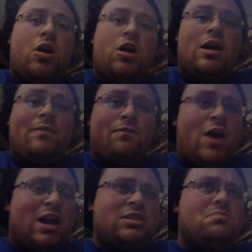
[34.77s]
uh,
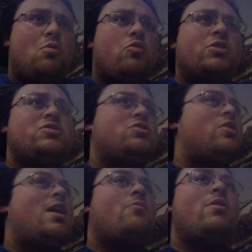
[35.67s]
Fox Sports
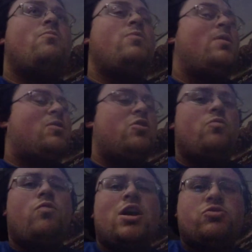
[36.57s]
so that way we
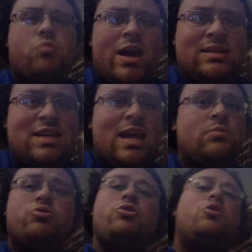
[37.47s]
couldn't watch Reds
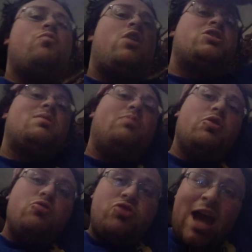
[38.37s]
games, we couldn't watch the
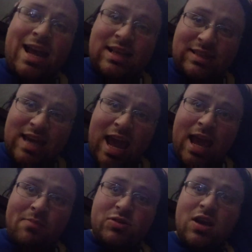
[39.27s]
Blue Jackets
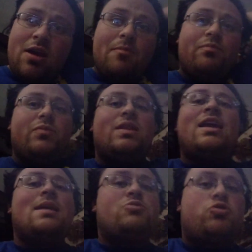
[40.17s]
games.
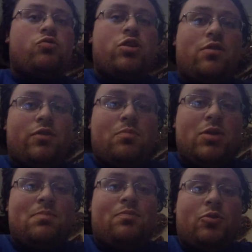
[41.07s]
They kept screwing over the
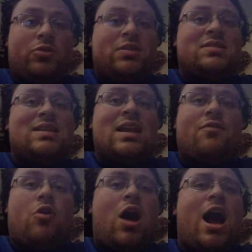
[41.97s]
people in the state
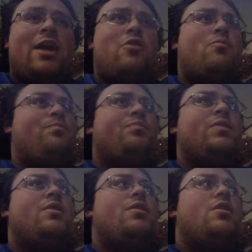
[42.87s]
of Ohio.
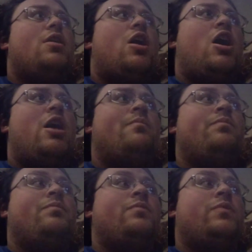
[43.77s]

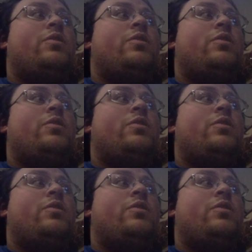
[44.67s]
Um,